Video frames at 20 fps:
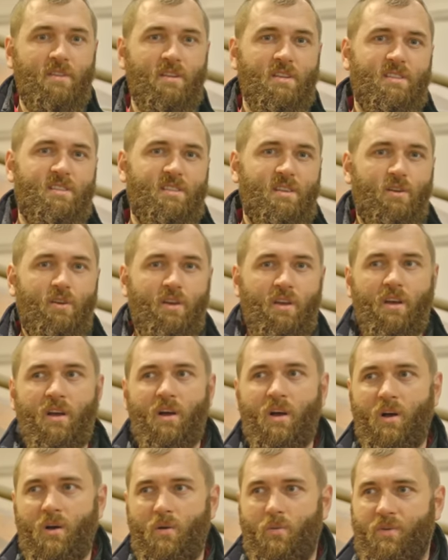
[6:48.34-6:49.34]
the distillery
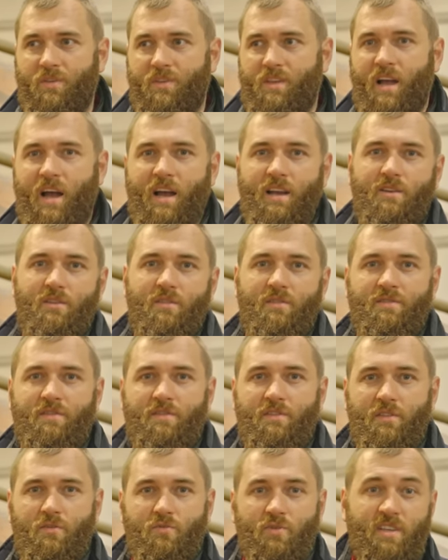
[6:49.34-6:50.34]
with kind of
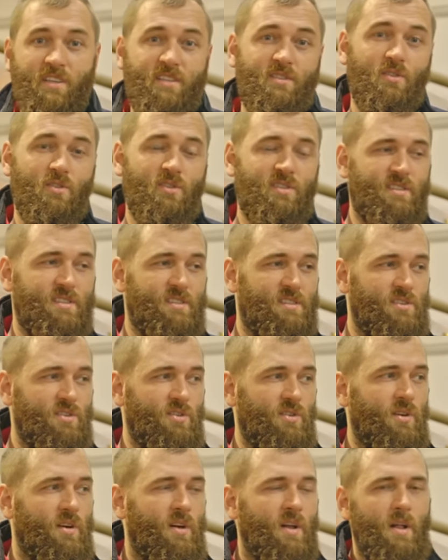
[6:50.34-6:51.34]
the resources
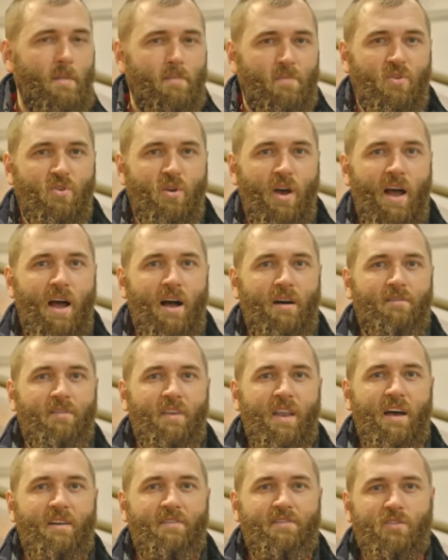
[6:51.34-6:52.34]
you, you have
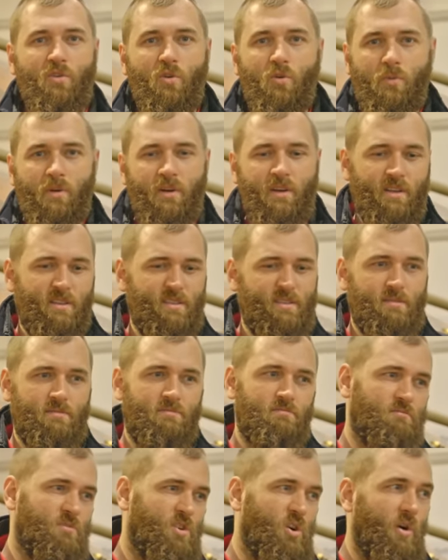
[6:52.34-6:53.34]
left over. That's
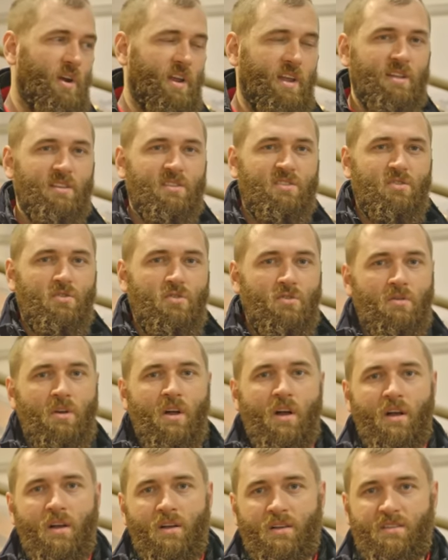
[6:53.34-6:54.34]
going into
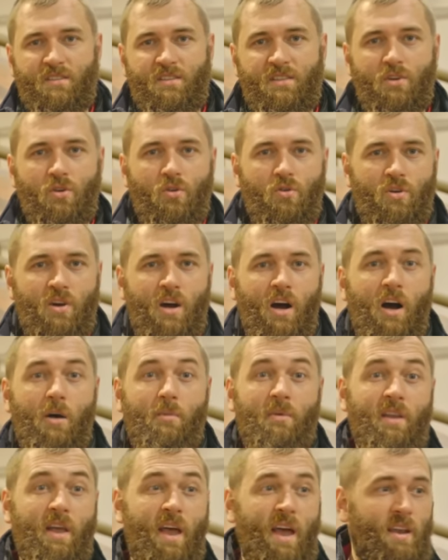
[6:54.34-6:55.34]
zero
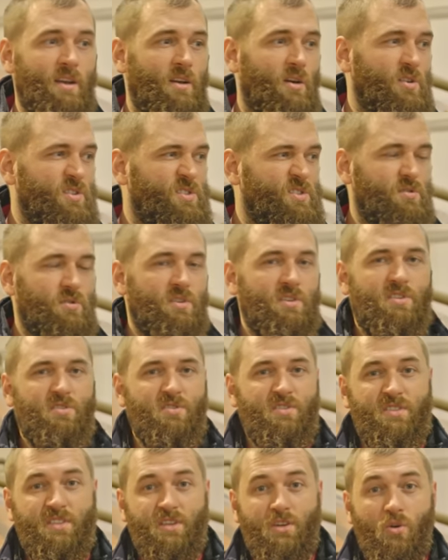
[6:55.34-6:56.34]
carbon and also into
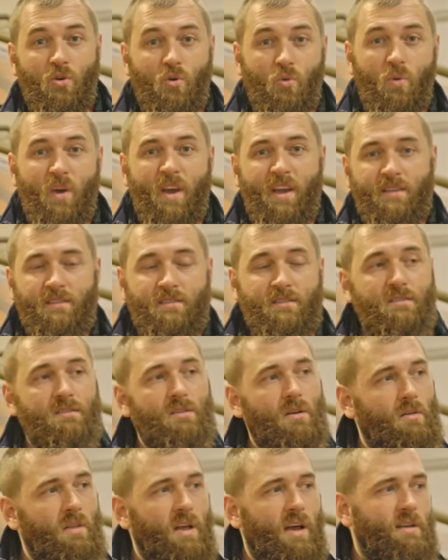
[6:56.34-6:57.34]
zero waste.
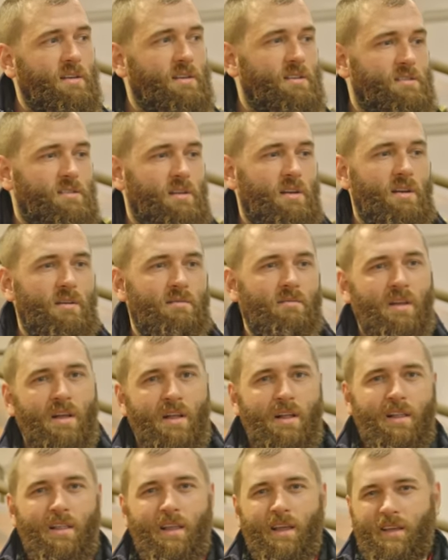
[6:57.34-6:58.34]
So that is uh,
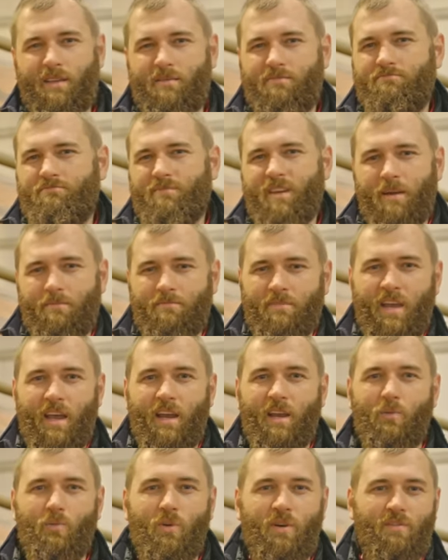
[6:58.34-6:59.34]
like, yeah,
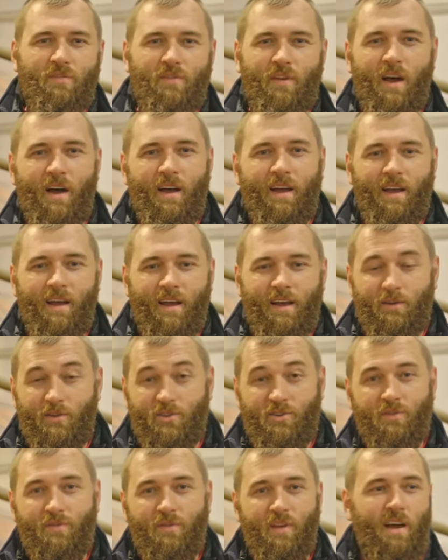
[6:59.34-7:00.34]
getting one fly, uh,
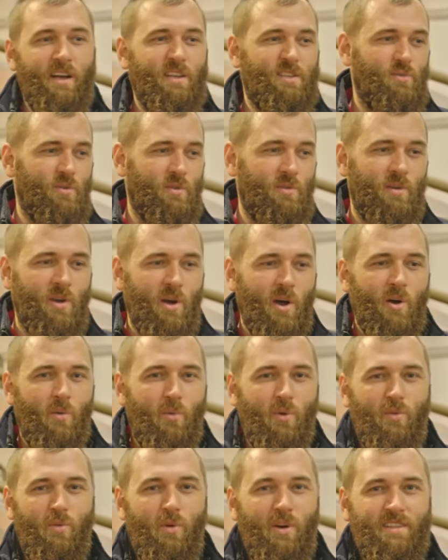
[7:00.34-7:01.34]
two flies one,
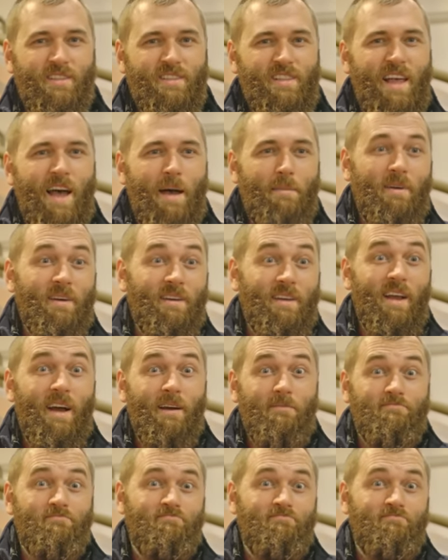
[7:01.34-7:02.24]
with one slap, yeah.